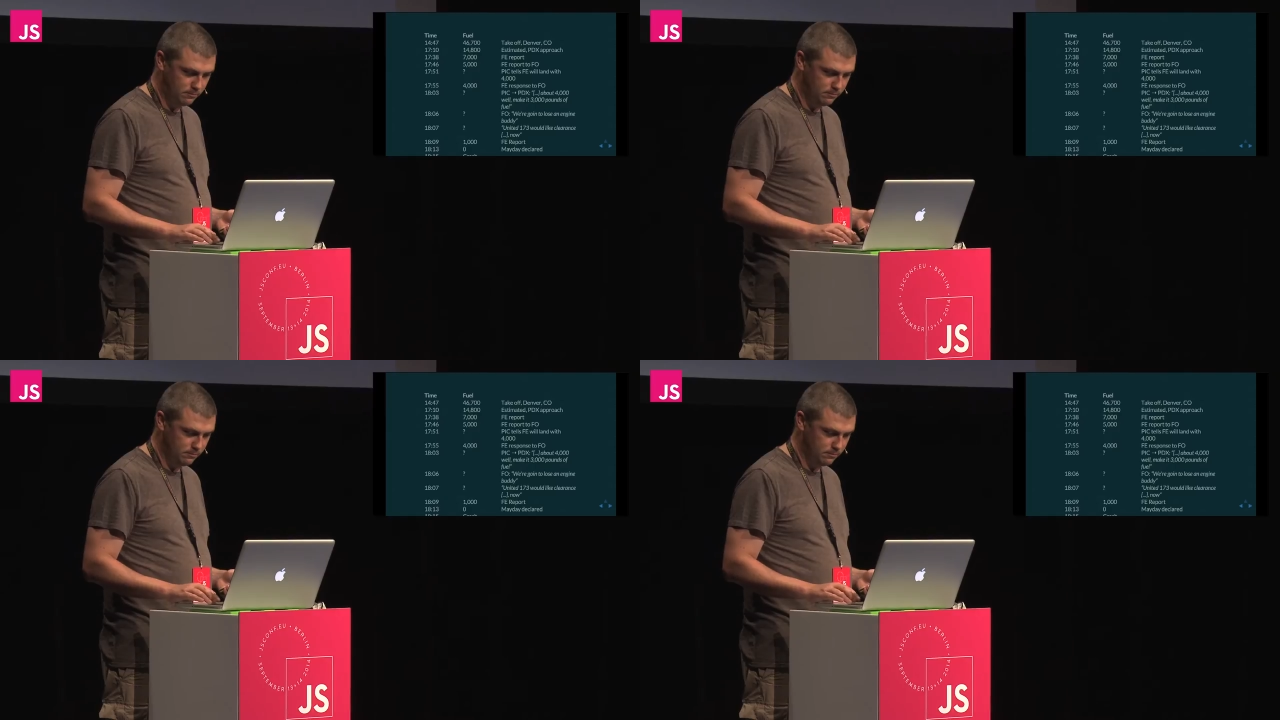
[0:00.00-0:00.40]

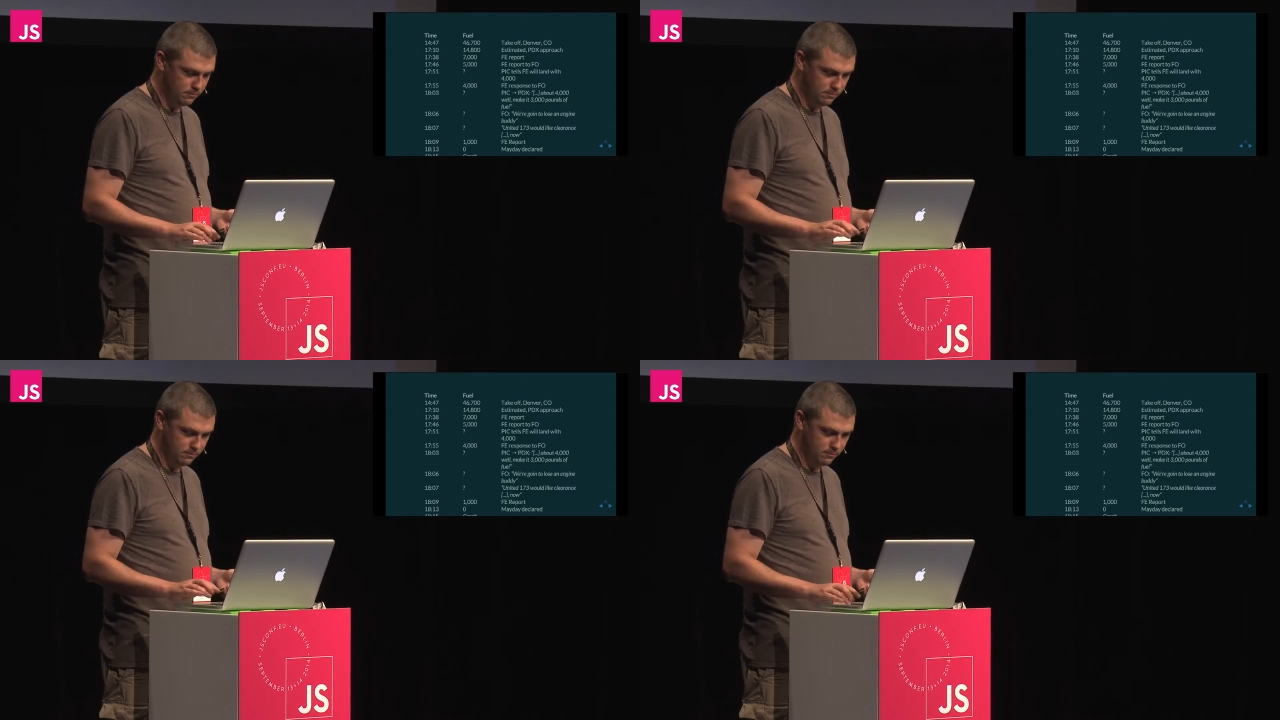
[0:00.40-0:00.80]

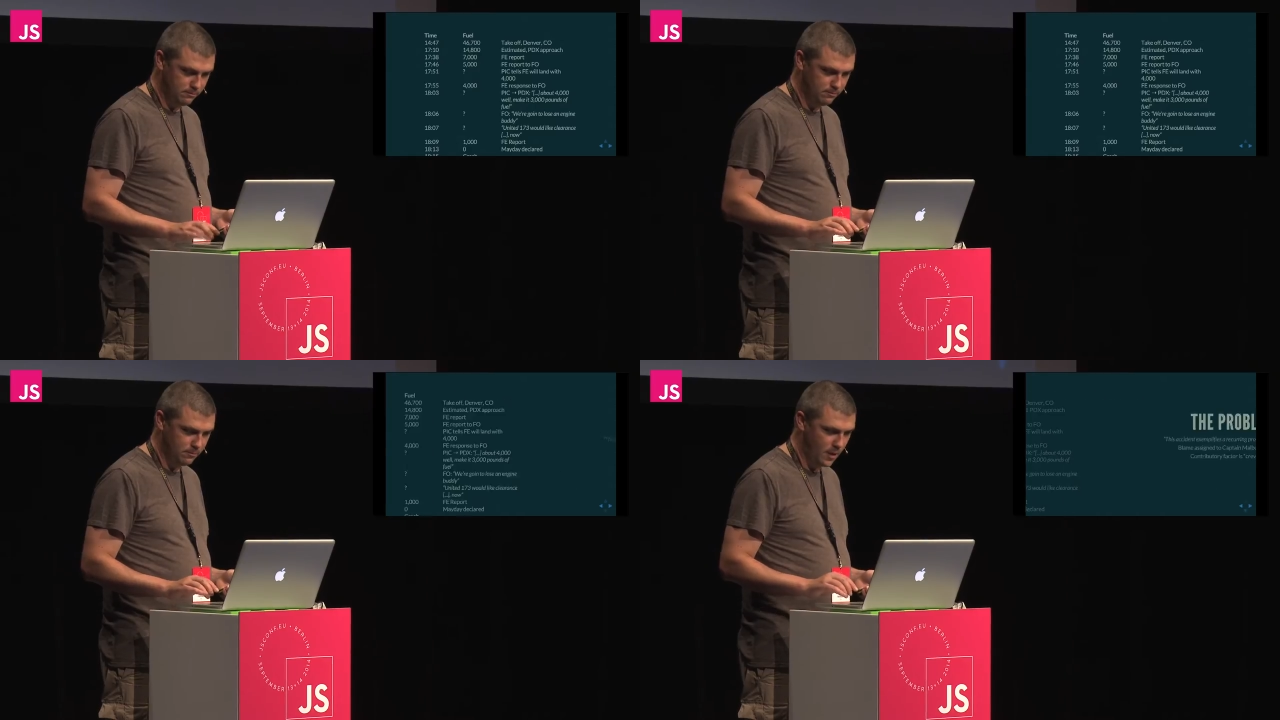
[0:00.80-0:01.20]

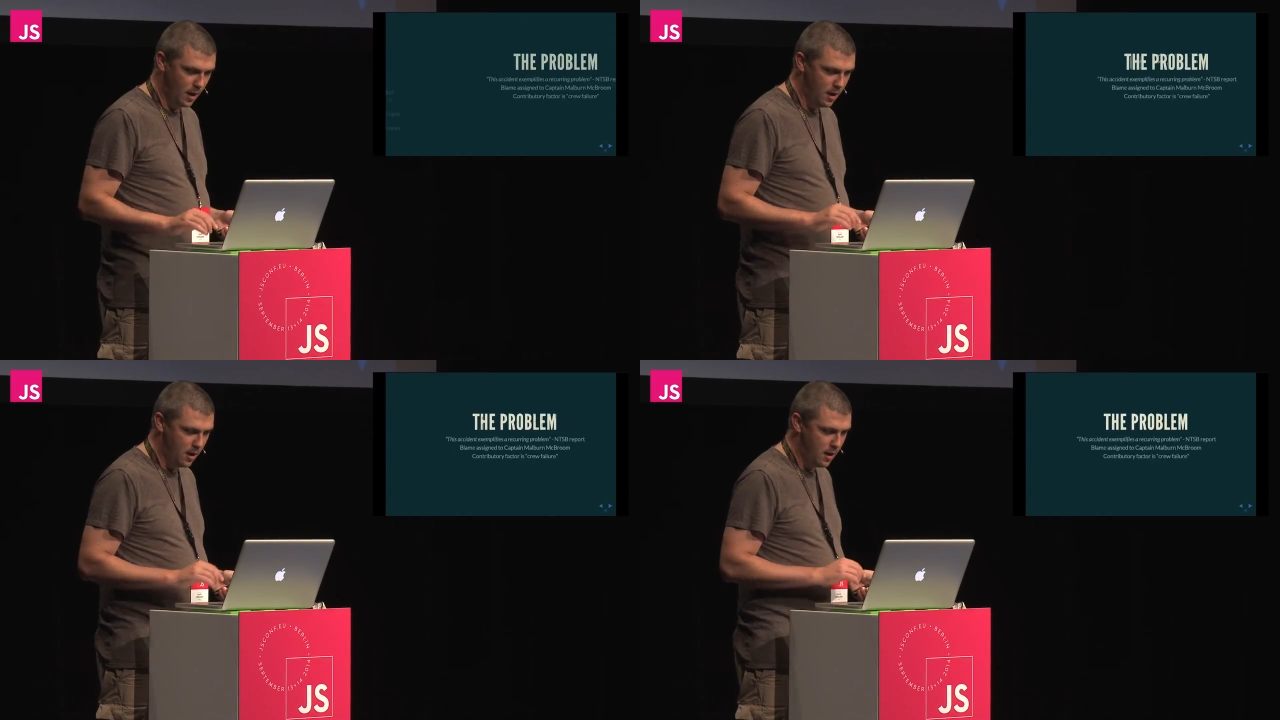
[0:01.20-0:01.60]

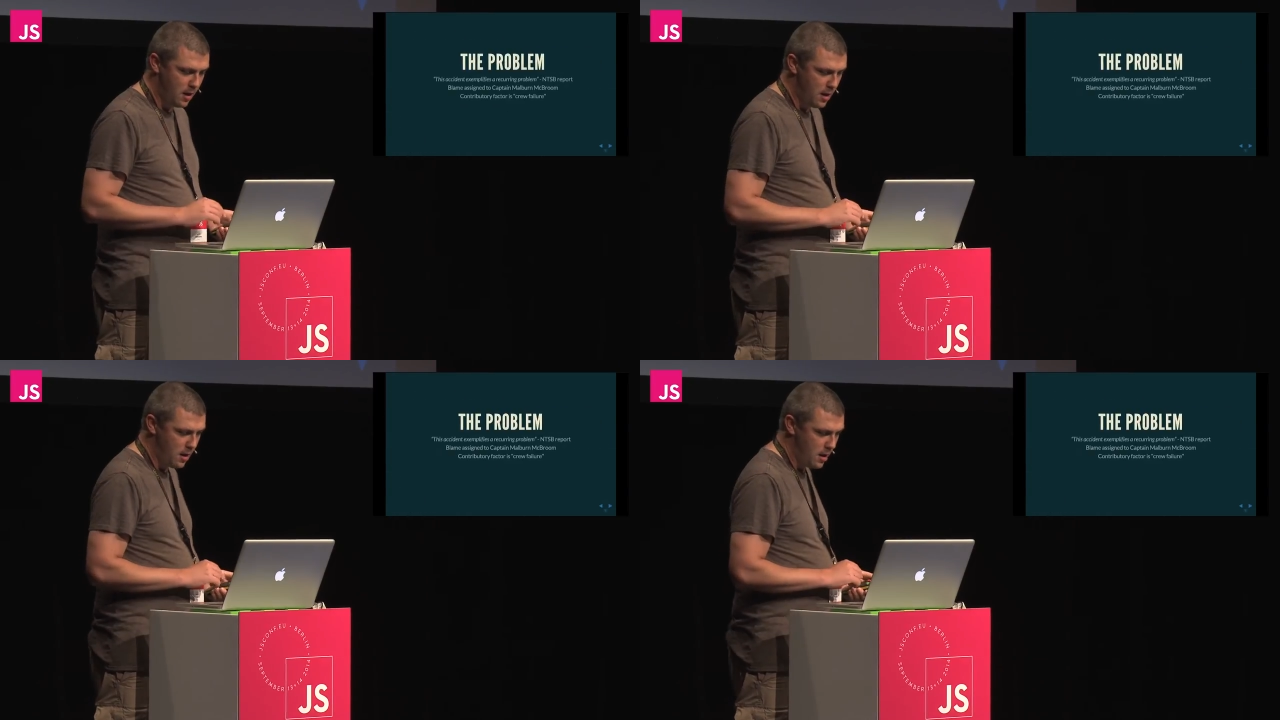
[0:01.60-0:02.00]

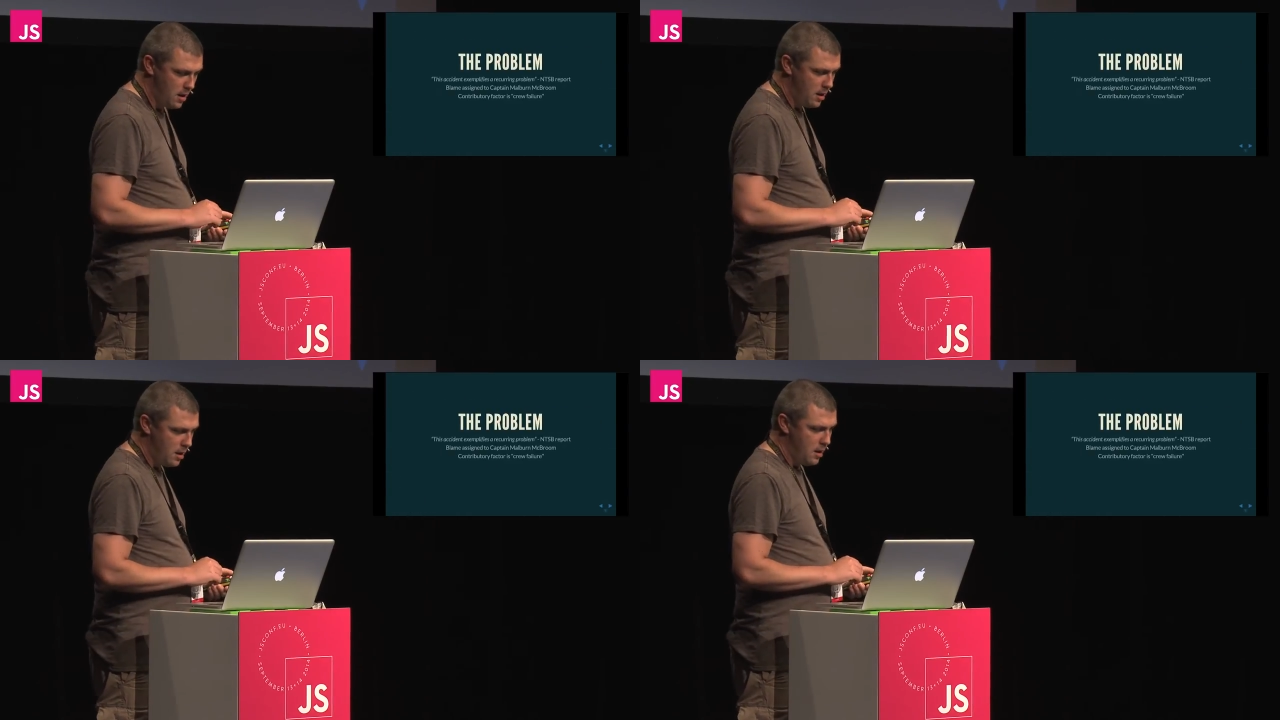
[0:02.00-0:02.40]

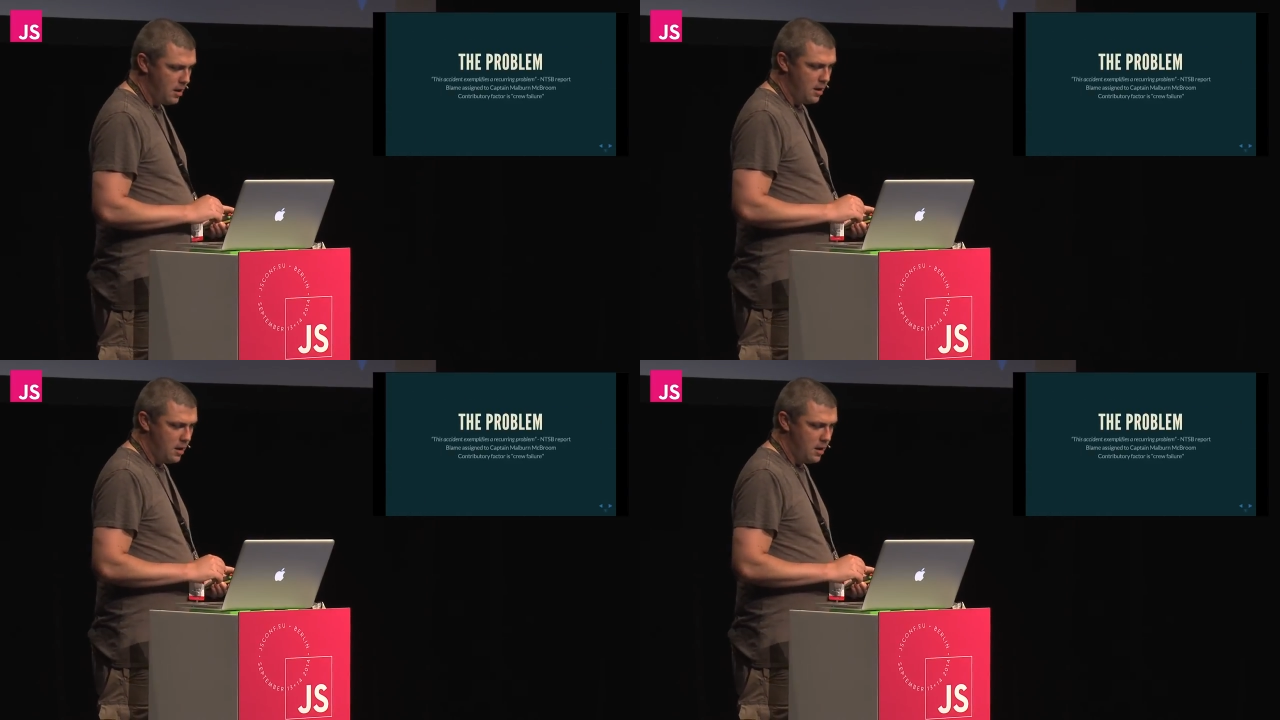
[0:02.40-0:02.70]
(no one is talking)